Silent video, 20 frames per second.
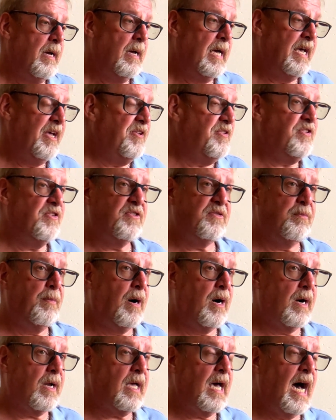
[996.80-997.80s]
hits its
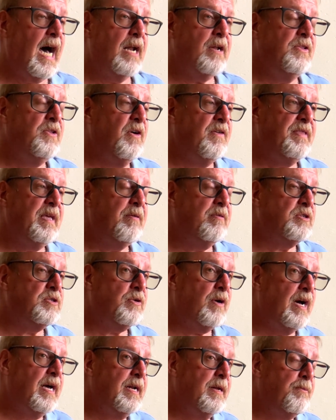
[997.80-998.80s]
mark. I don't know if they were
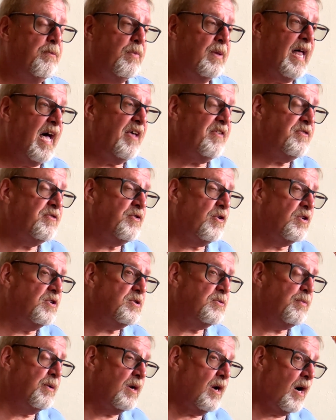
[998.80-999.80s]
trying to blast
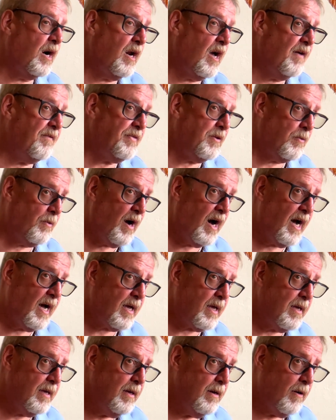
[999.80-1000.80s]
George Bernard off the
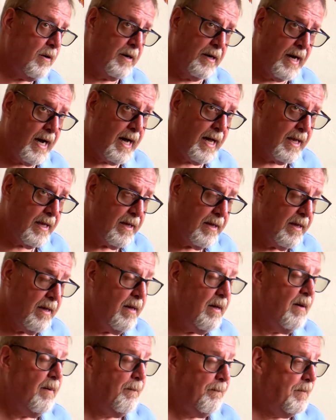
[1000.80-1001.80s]
rock or not,
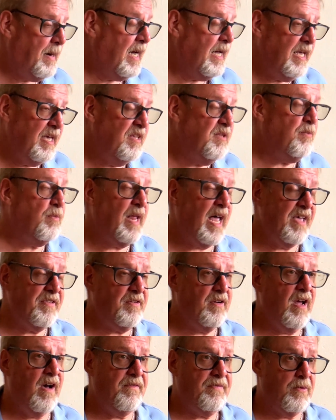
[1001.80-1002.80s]
but he's
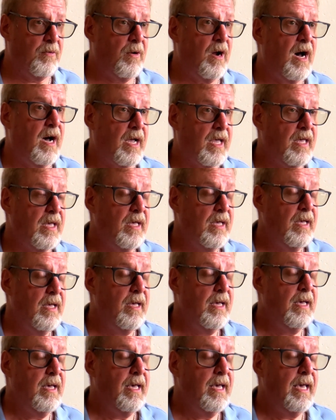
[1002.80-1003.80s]
blasted off the rock.
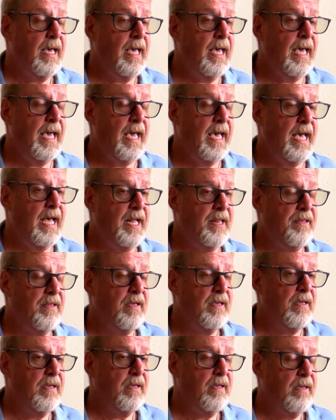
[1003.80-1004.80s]
And
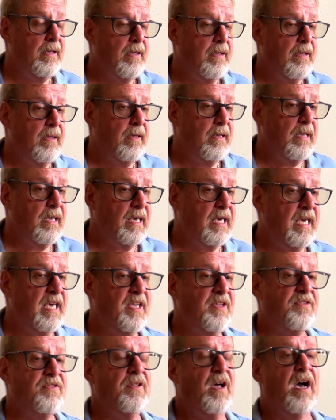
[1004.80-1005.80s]
he
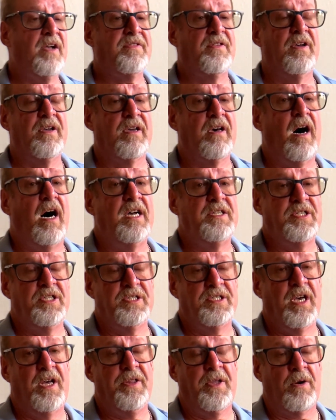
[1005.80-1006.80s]
is knocked
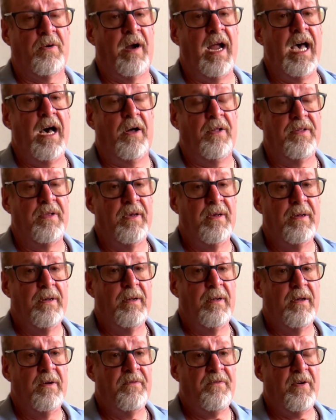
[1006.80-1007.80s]
unconscious on the ground
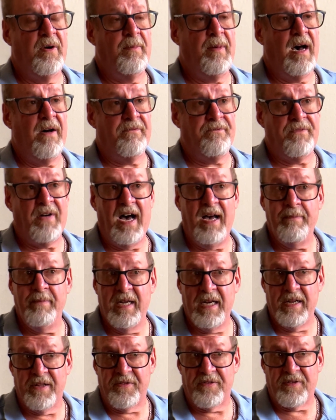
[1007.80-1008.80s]
for about 5
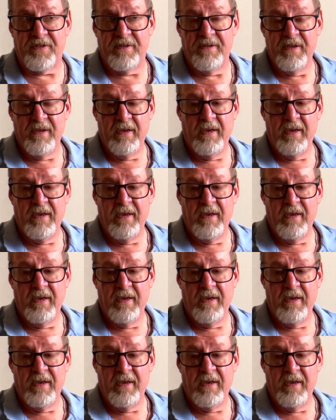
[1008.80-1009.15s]
minutes.